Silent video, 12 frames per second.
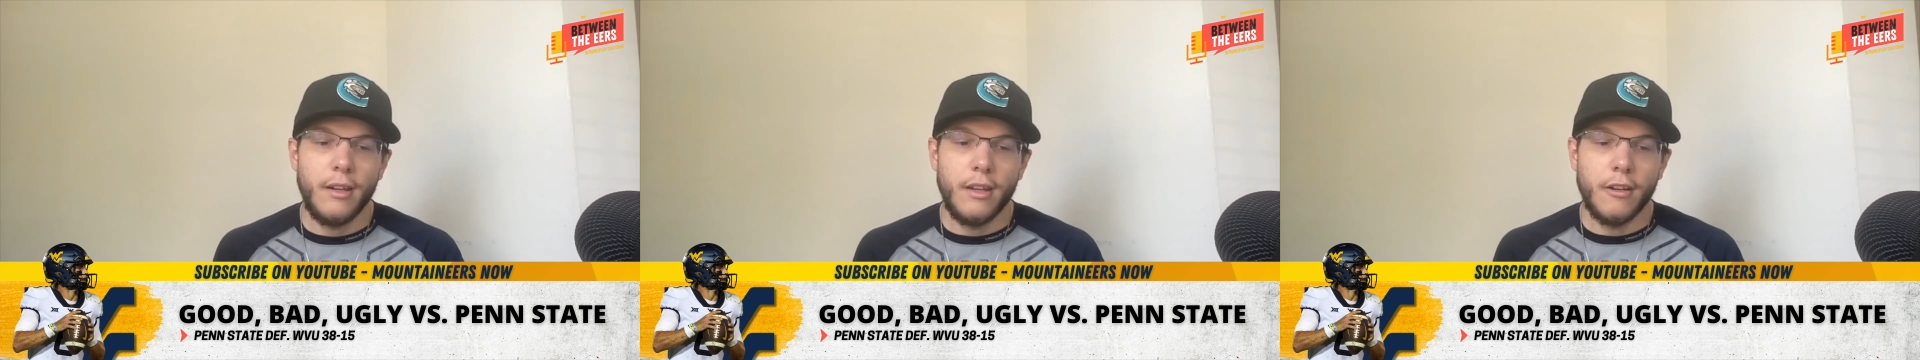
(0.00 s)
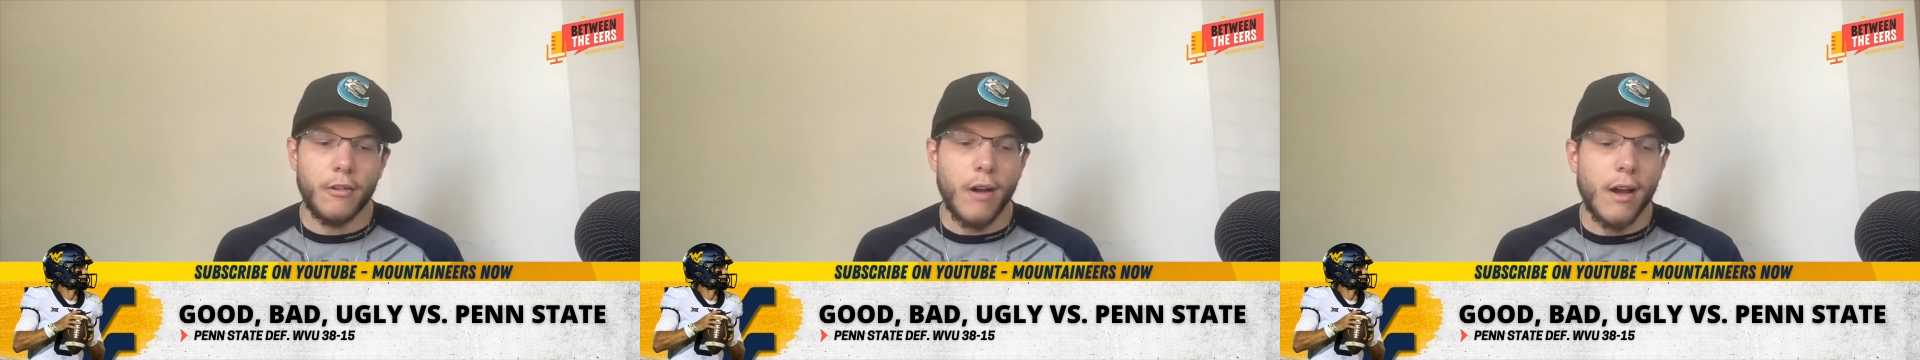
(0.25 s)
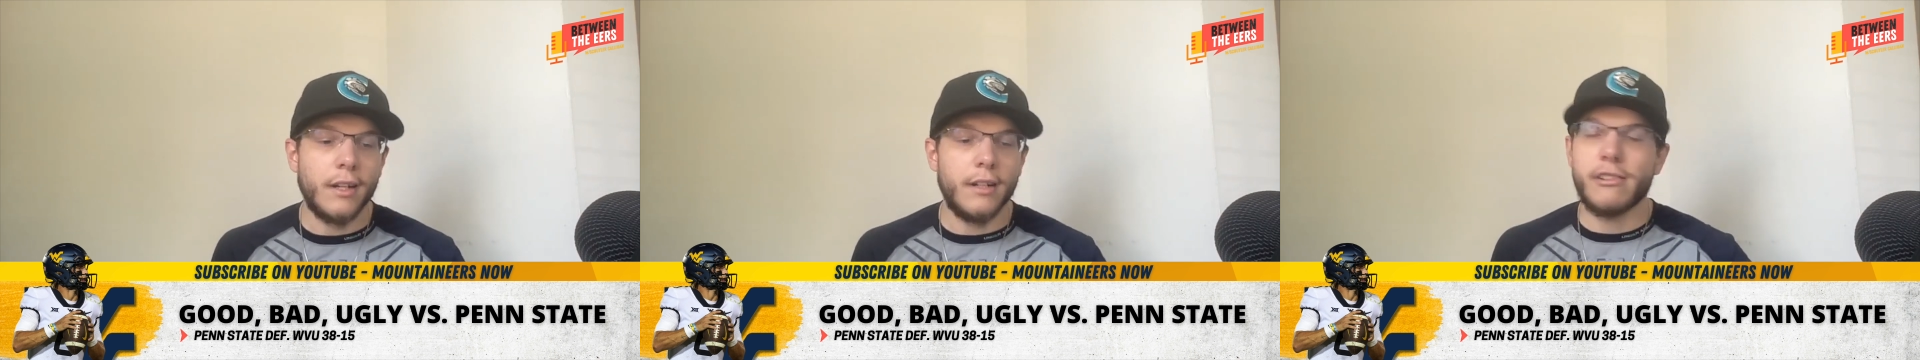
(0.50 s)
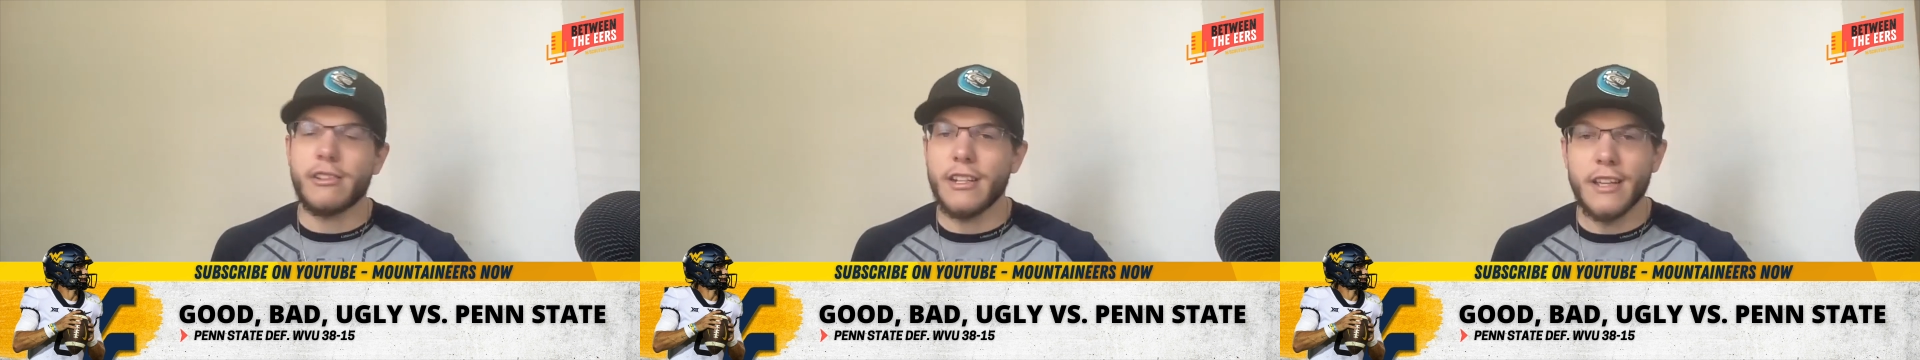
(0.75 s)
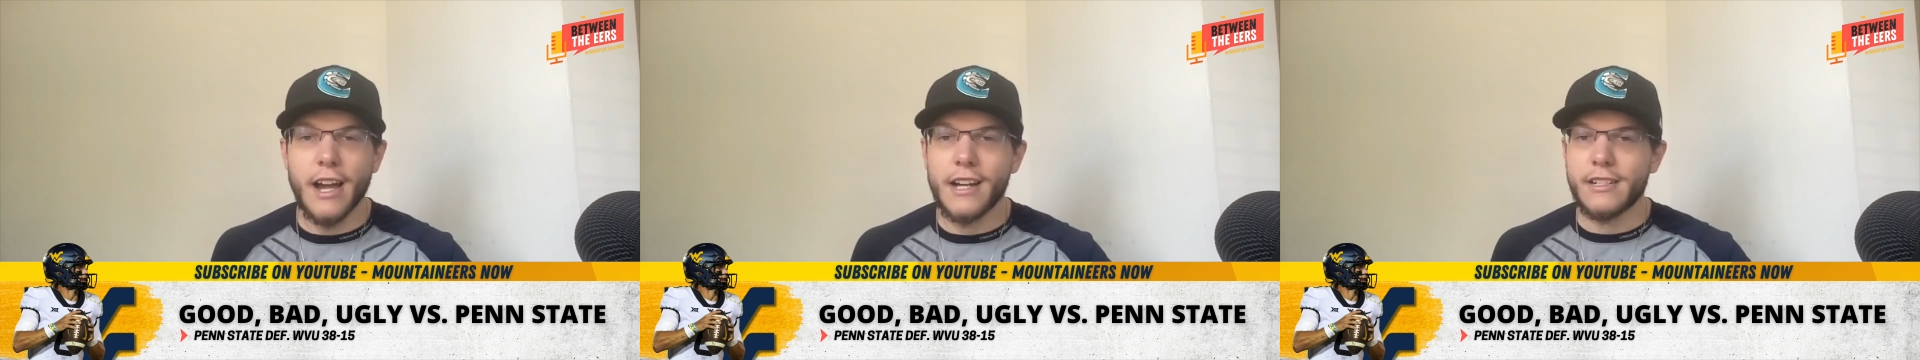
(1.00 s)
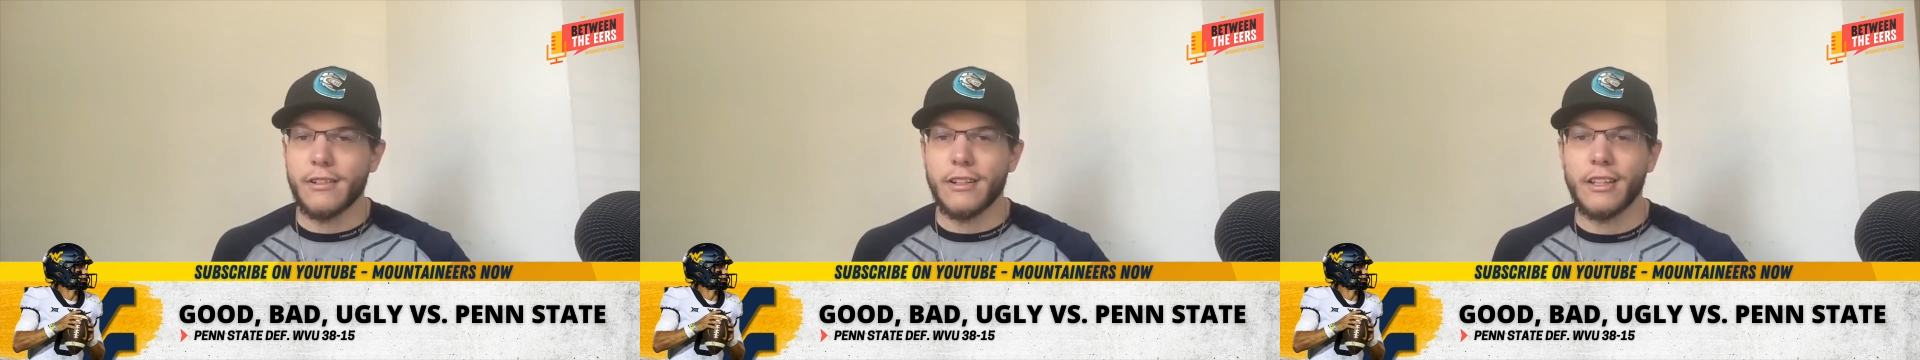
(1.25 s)
You're not going to see
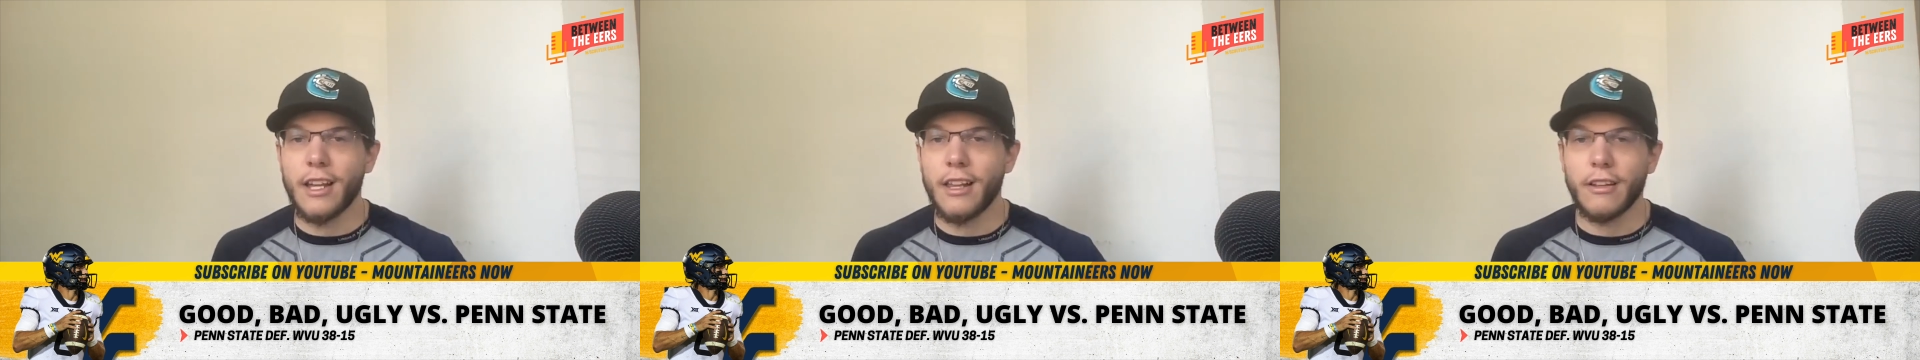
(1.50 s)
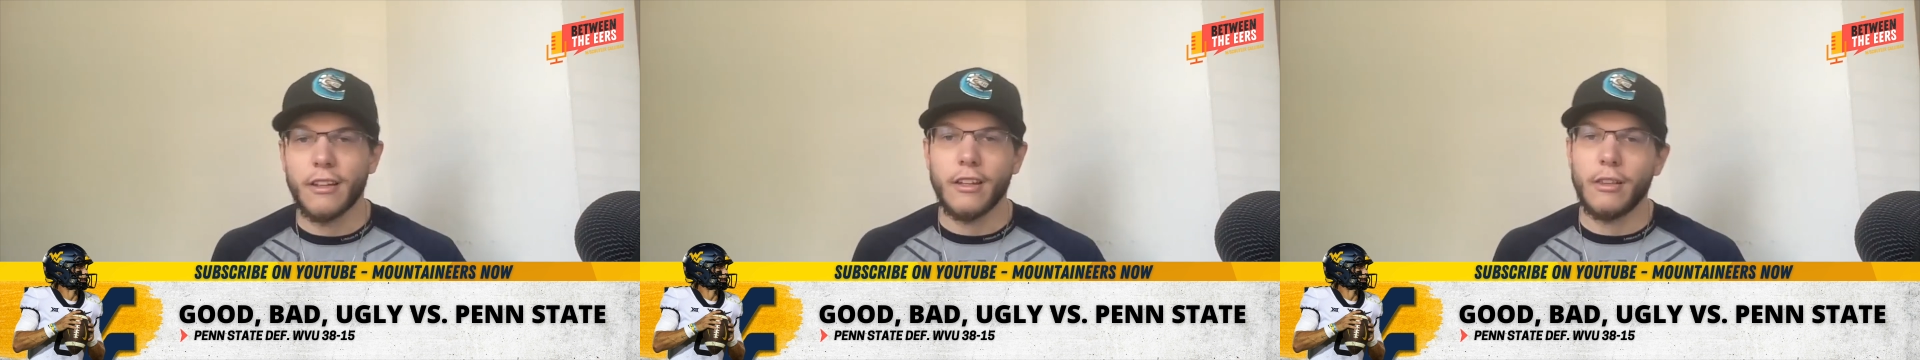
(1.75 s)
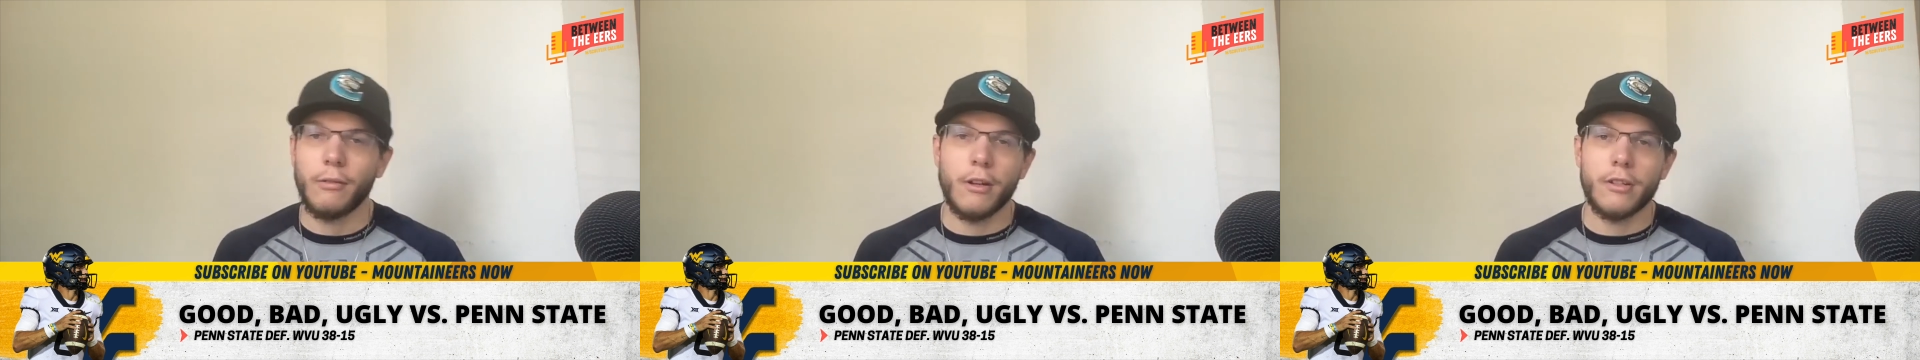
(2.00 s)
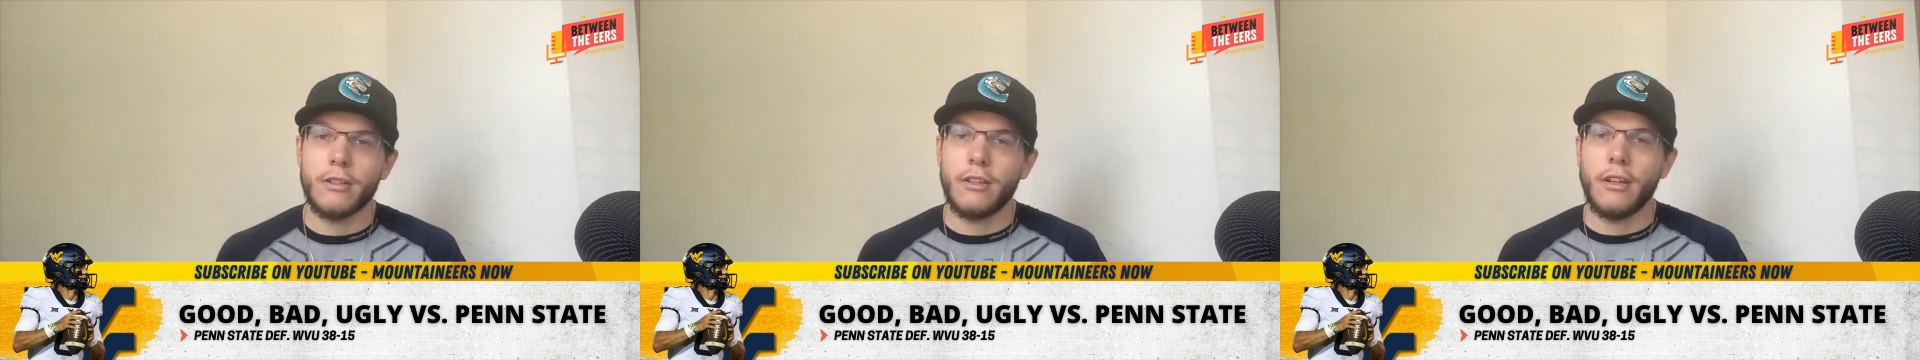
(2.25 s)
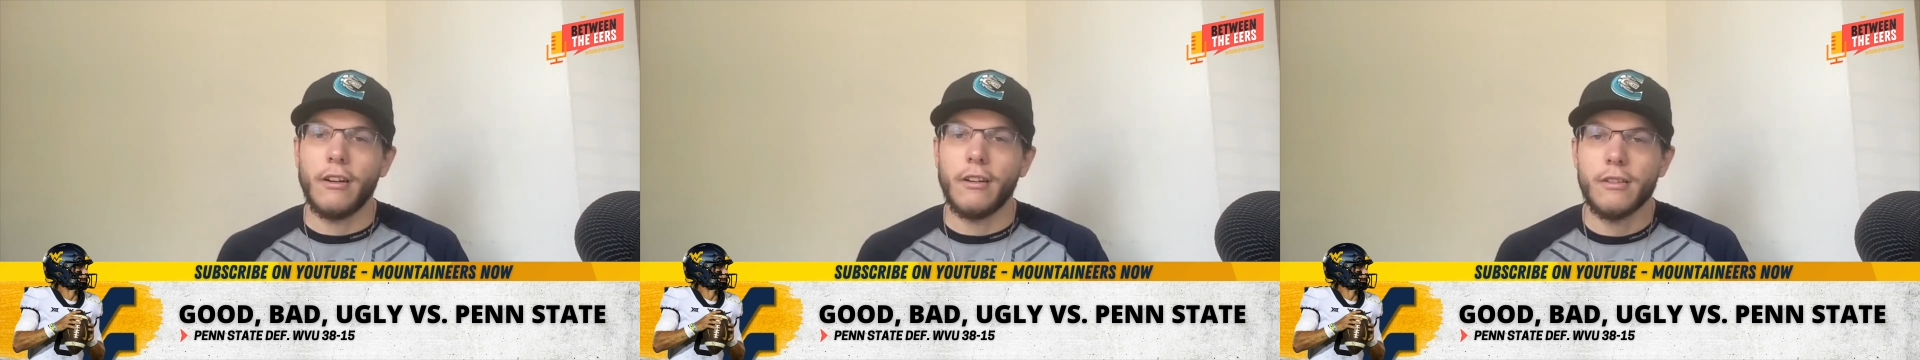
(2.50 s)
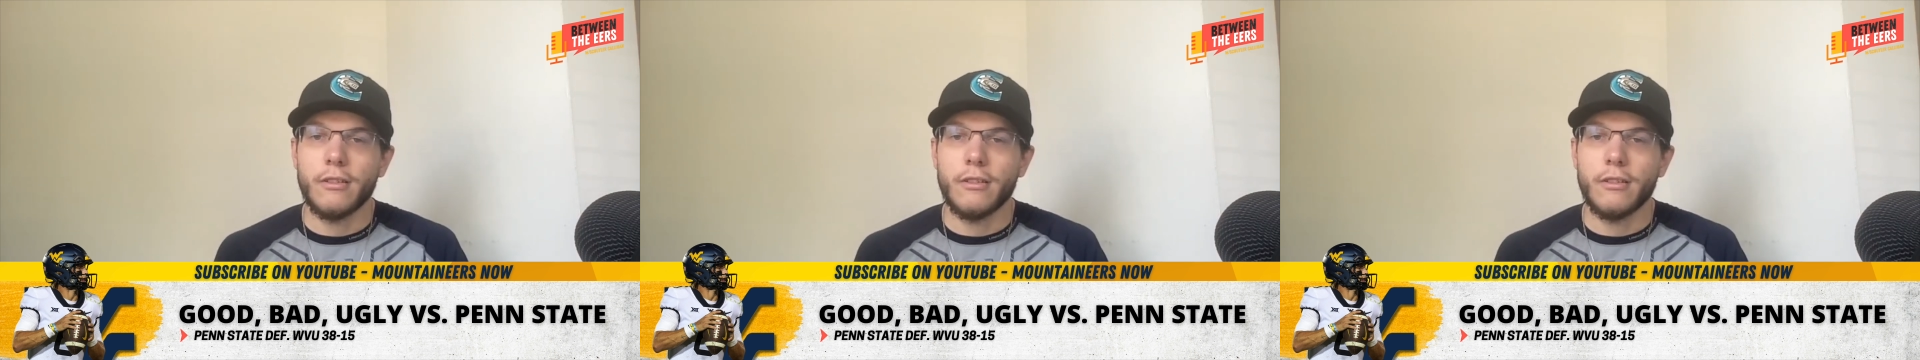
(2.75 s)
guys like Kalen King the rest of the year.